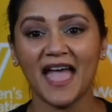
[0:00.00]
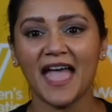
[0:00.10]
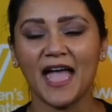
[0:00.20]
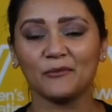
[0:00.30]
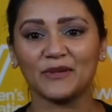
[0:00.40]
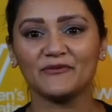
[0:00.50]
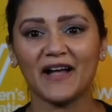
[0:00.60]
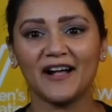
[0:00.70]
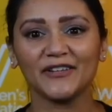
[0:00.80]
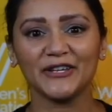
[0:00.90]
and we
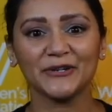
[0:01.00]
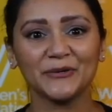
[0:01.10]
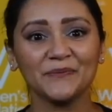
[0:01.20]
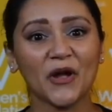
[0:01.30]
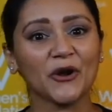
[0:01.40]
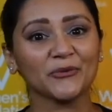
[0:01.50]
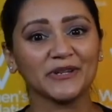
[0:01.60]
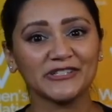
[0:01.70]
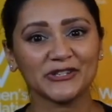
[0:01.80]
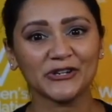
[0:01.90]
value our
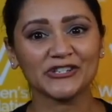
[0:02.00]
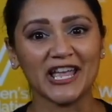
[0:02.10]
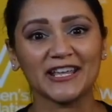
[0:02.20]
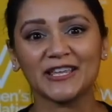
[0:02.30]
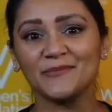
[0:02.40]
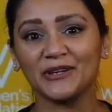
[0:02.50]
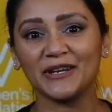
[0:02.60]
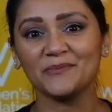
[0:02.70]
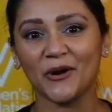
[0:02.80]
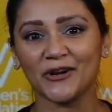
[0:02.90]
research and community
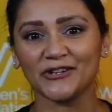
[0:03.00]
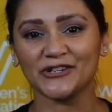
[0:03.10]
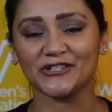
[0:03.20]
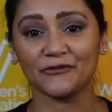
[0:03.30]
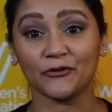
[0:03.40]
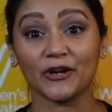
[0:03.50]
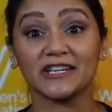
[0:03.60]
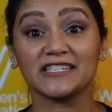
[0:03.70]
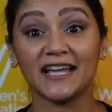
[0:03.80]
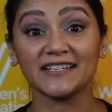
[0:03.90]
partners for
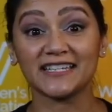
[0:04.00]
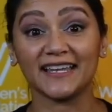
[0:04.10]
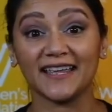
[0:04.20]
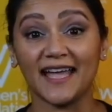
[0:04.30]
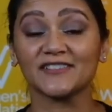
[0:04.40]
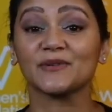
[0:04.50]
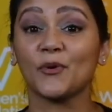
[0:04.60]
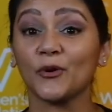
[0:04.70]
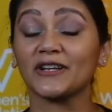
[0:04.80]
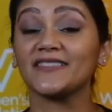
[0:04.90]
conducting and
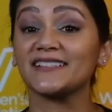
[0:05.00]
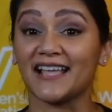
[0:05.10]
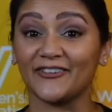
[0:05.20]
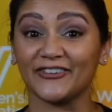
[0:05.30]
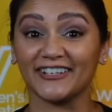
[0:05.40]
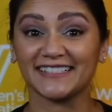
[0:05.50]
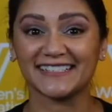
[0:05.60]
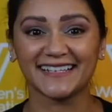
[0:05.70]
supporting these efforts.